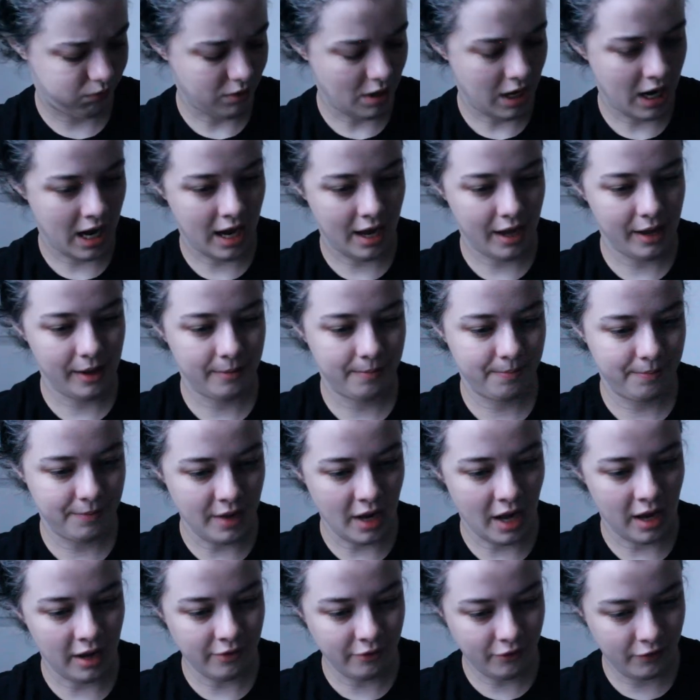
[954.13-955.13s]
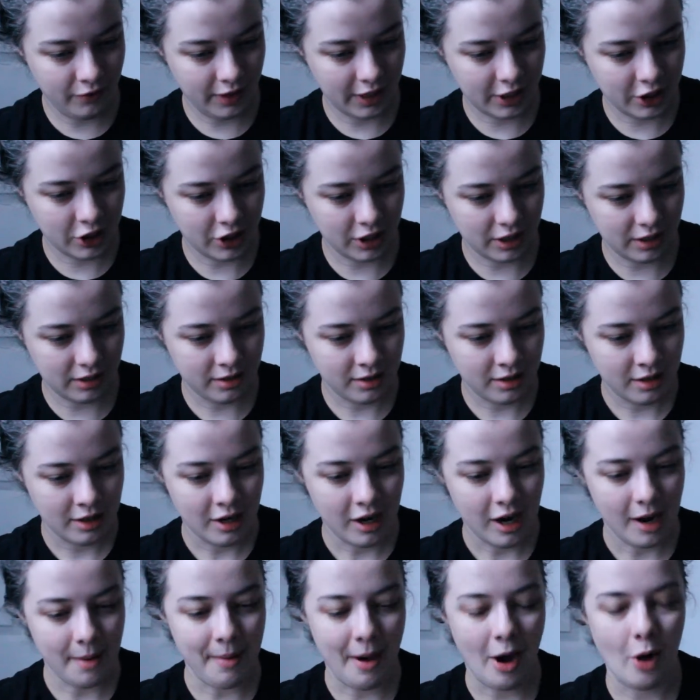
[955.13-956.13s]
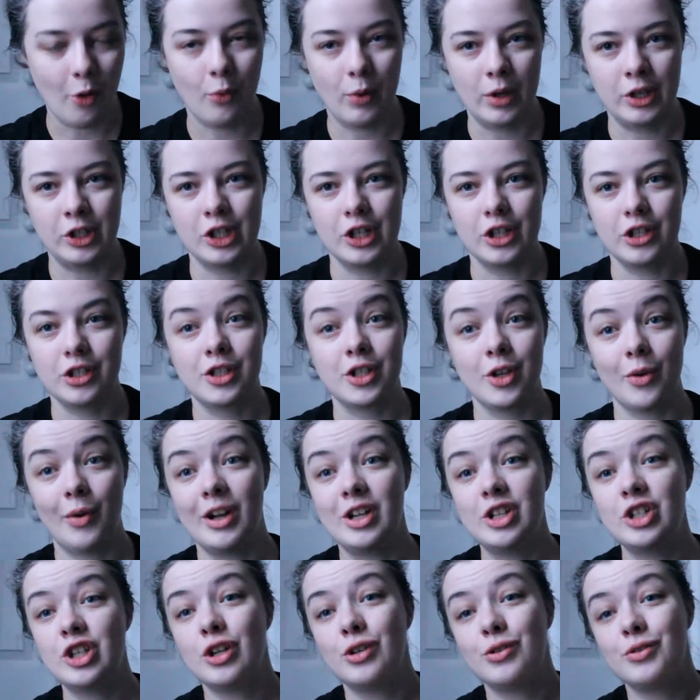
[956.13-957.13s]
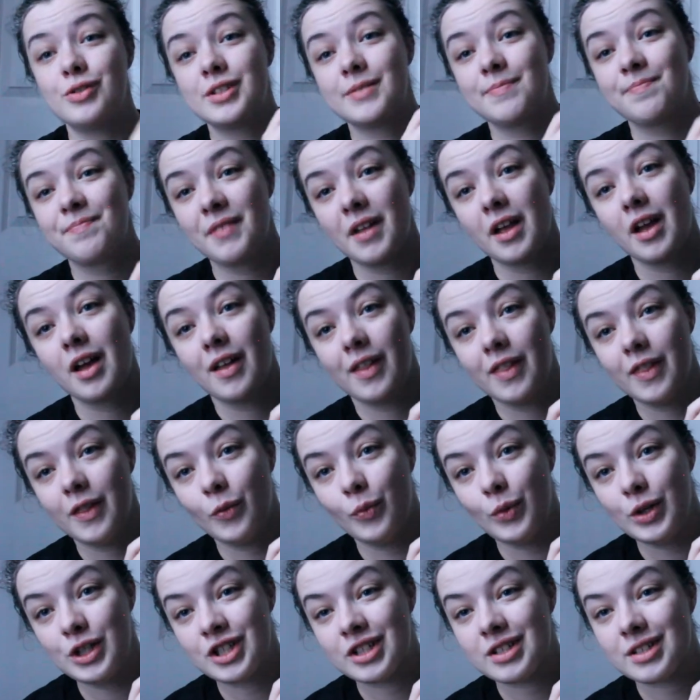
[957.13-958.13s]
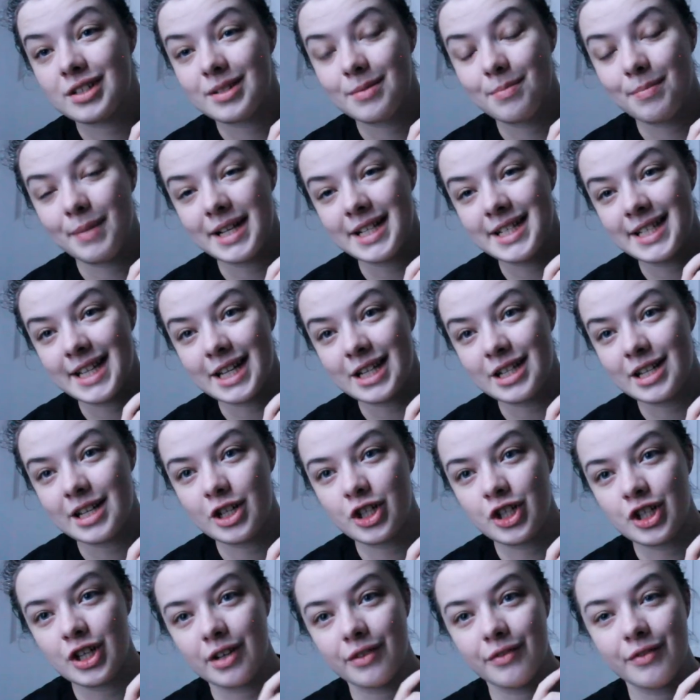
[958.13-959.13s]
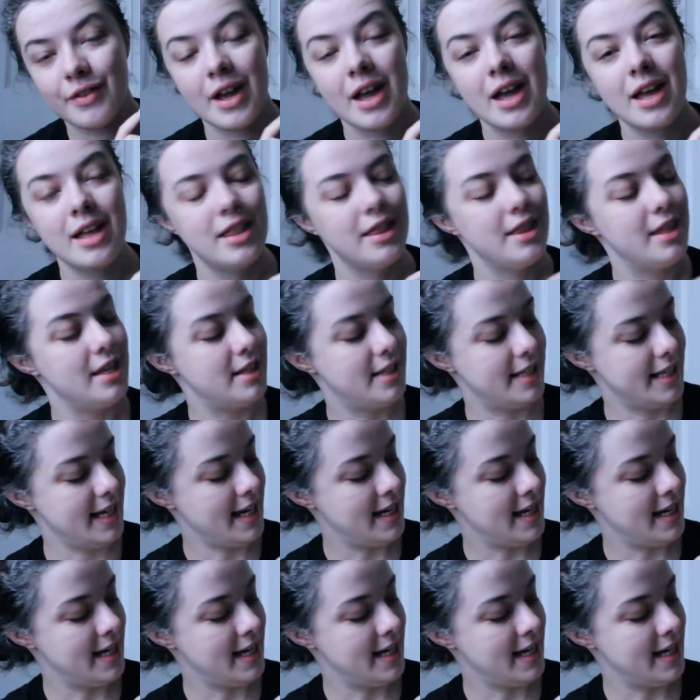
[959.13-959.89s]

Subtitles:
nonfiction about witches. So I chose The Witches by Stacey Schiff. This